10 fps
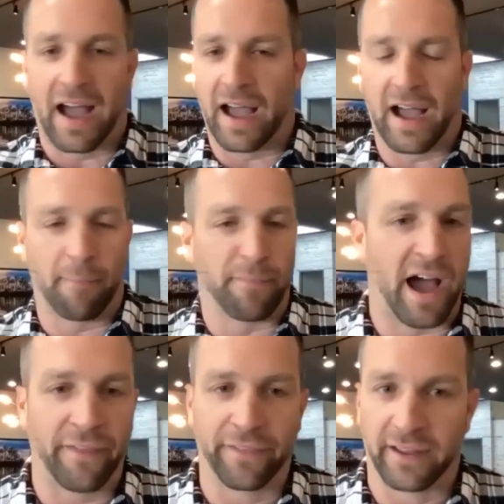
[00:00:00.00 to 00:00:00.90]
I'm
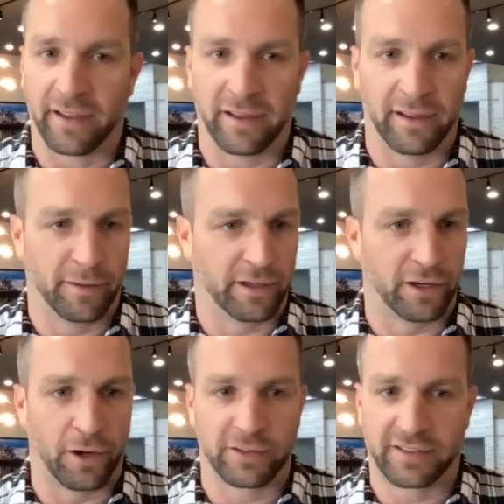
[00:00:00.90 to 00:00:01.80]
not the,
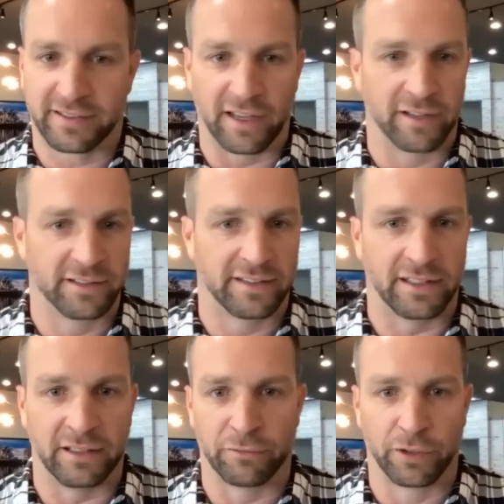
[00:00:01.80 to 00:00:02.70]

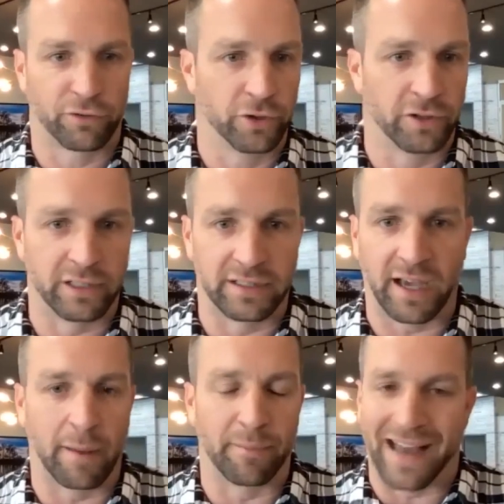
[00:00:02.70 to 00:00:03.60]
salesy, recruity
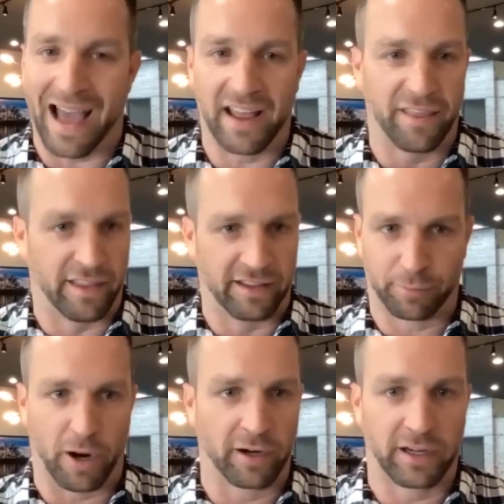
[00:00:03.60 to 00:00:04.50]
type, not in this
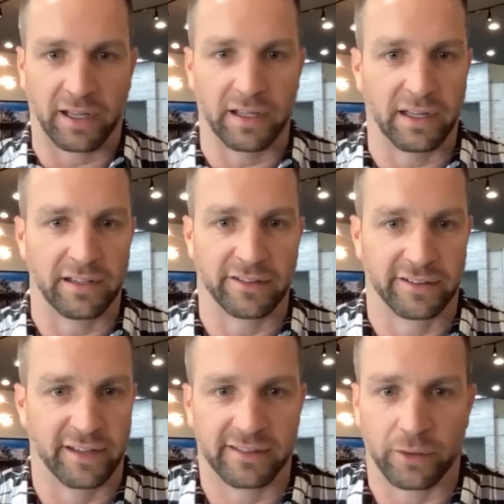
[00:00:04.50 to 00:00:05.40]
market. It
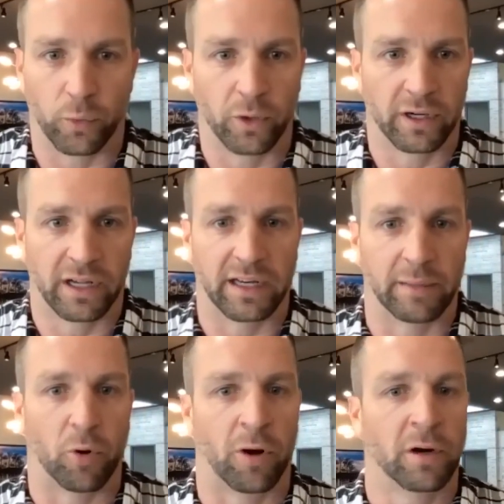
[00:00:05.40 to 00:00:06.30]
just doesn't work
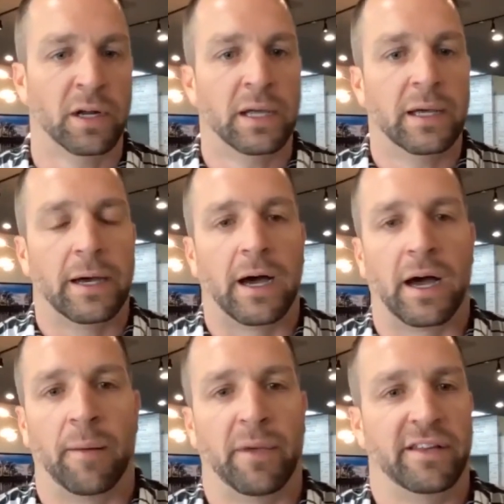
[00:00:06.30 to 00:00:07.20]
anymore.
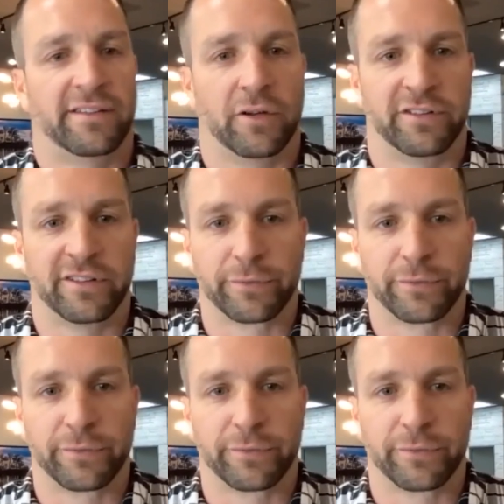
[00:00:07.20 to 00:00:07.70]
And so just